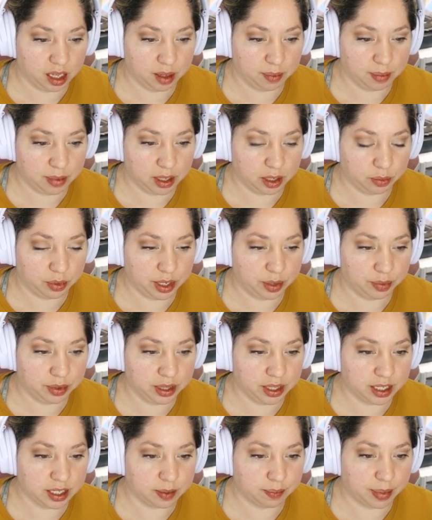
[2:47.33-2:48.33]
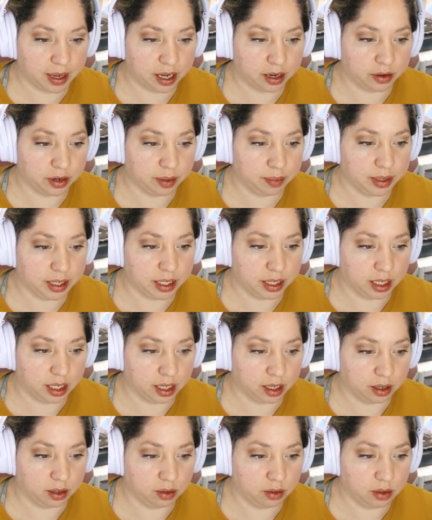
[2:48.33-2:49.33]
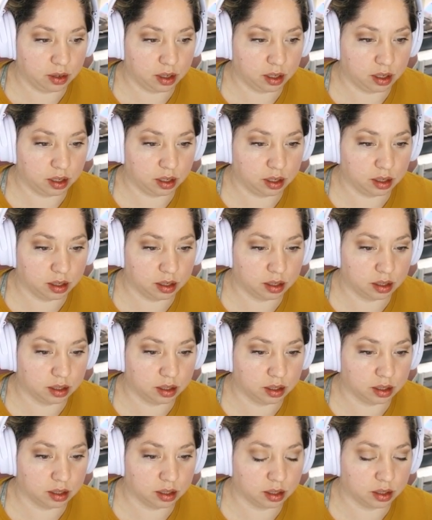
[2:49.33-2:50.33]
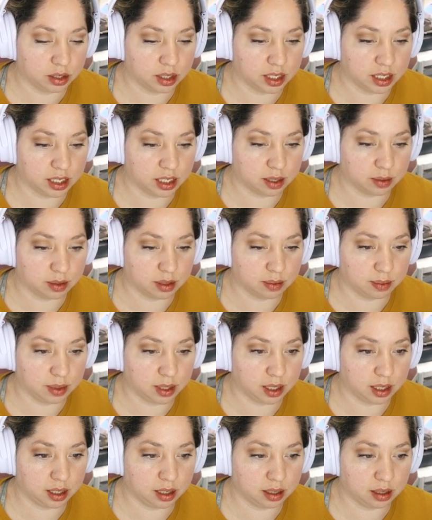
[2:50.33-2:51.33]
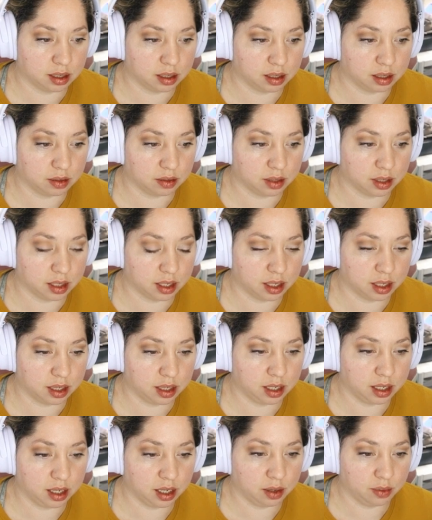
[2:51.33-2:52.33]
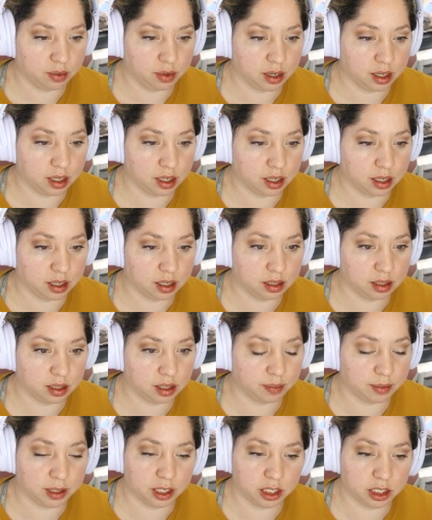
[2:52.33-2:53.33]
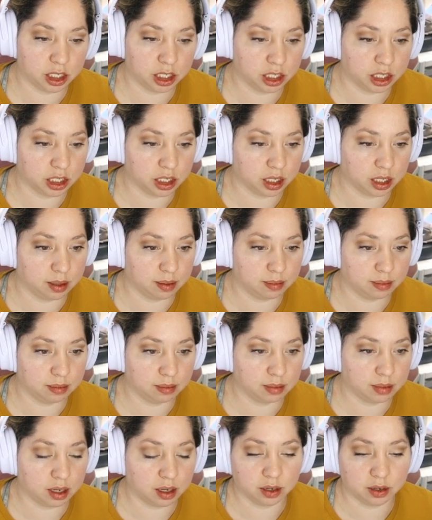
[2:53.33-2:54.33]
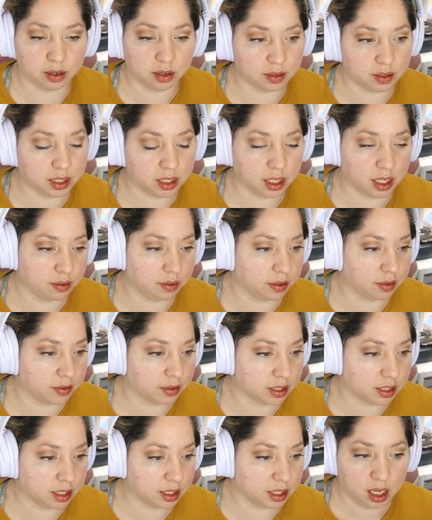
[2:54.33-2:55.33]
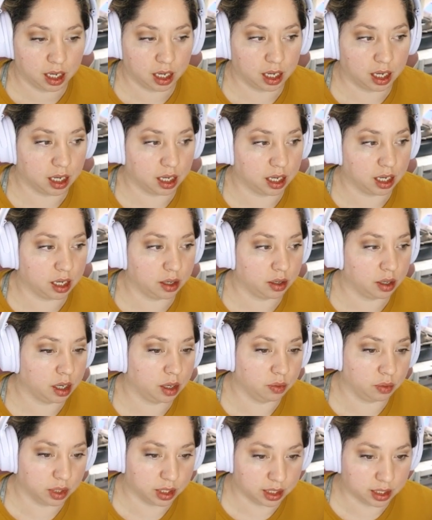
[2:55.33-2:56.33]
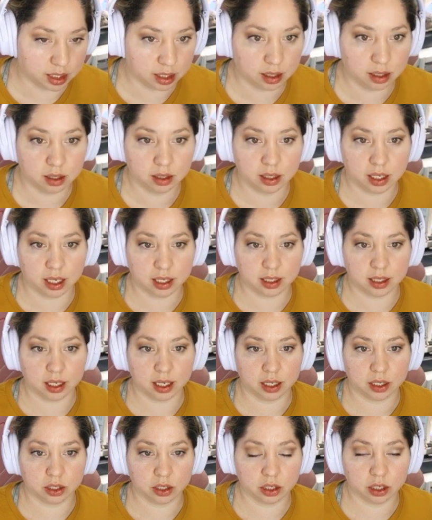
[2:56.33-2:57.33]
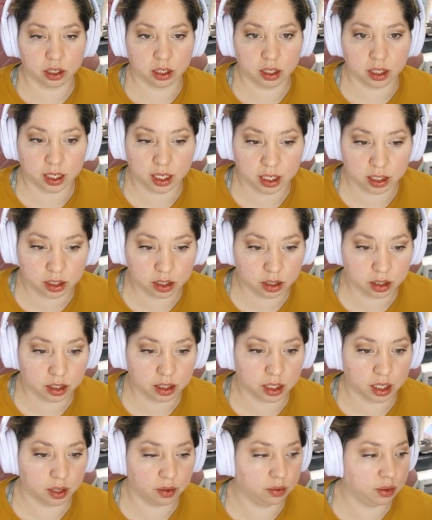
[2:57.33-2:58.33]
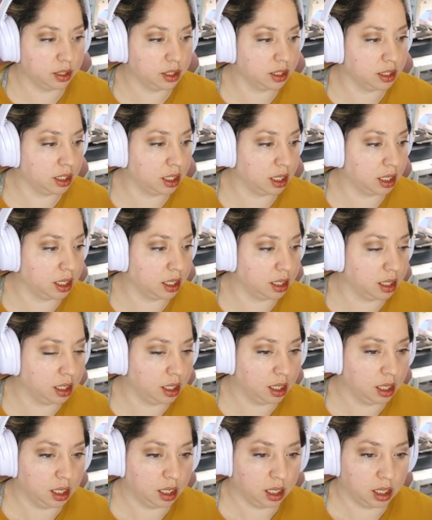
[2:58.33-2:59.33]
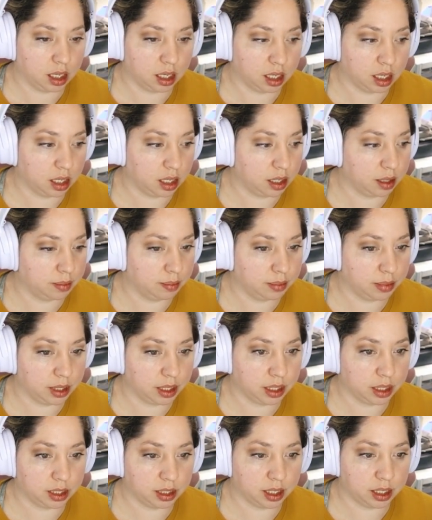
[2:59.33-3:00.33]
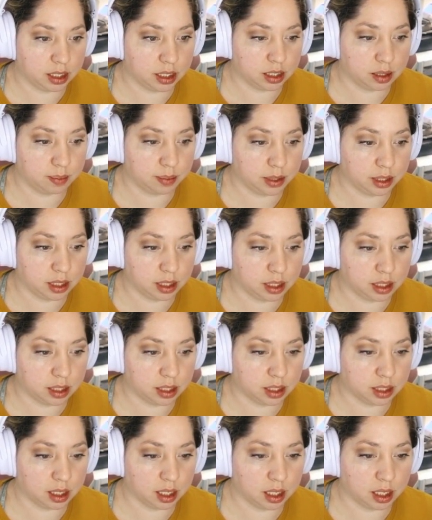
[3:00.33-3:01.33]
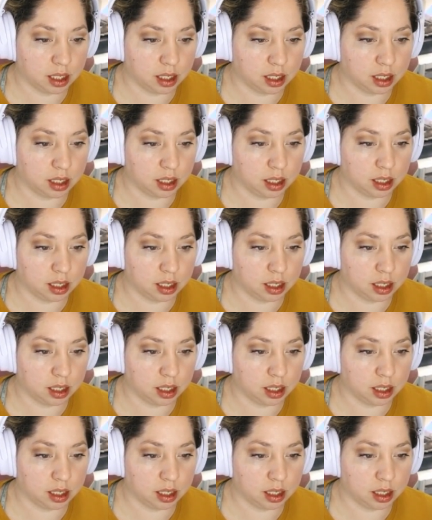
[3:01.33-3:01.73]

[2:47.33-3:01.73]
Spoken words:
Wait, wouldn't this battery be low? Or is this supposed to be the, hold on, I think I'm gonna change it up. I don't know what I was thinking when I first did this. I wasn't, that's the answer. The answer is I was not. And let's put this like